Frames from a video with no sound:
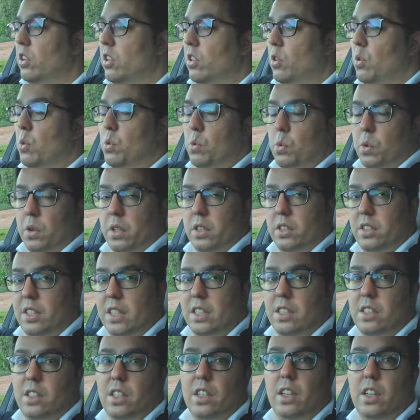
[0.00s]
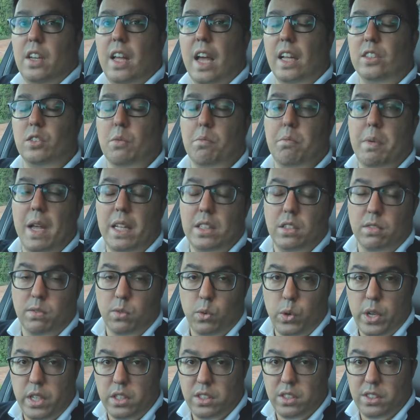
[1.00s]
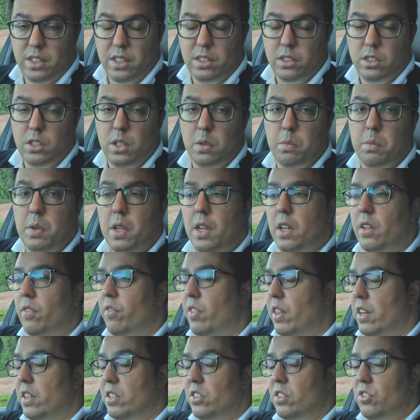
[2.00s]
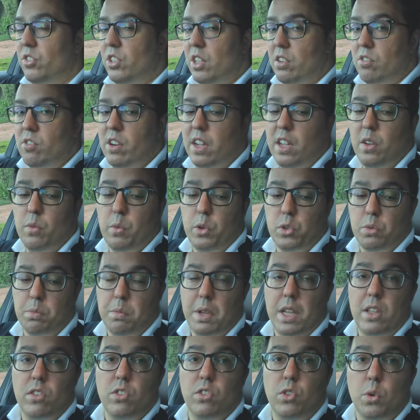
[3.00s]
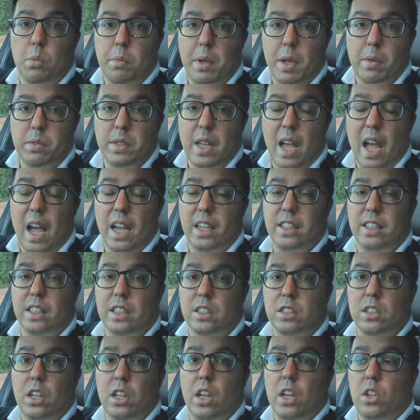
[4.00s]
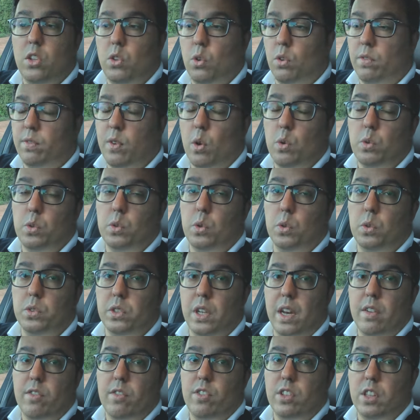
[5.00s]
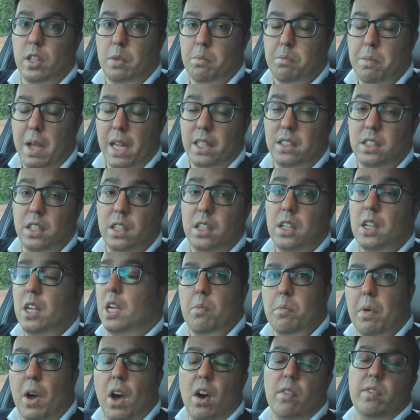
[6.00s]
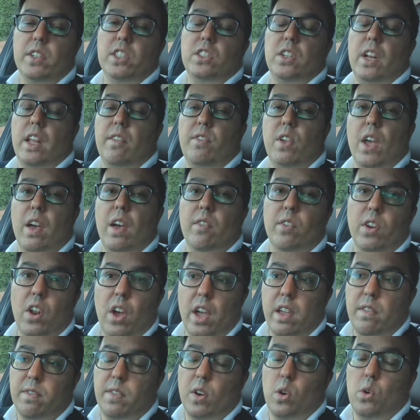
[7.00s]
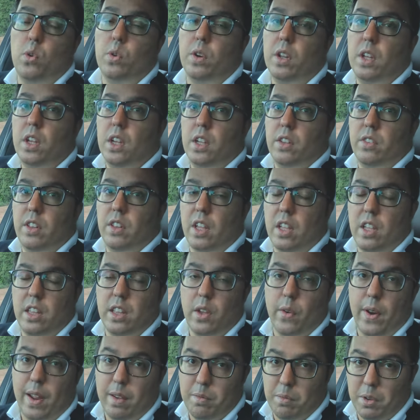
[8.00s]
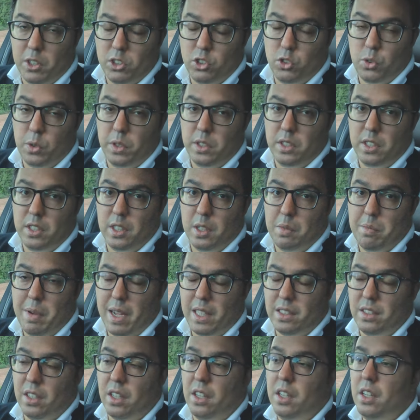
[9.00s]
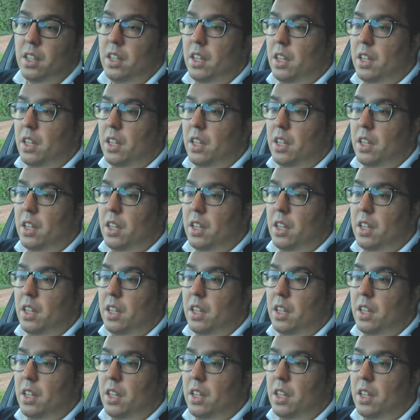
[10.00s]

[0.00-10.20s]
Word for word: Google Assistant has a better voice system than Siri, which means you'll be able to access your phone calls and everything better. But obviously, if you have an iPhone, then you don't have much choice in the matter.